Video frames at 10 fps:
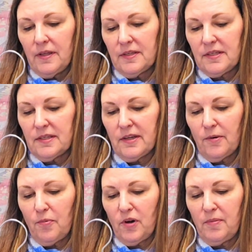This is
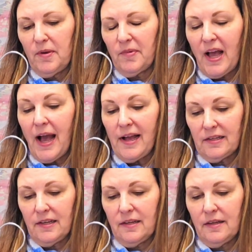their premium
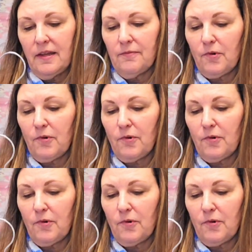cotton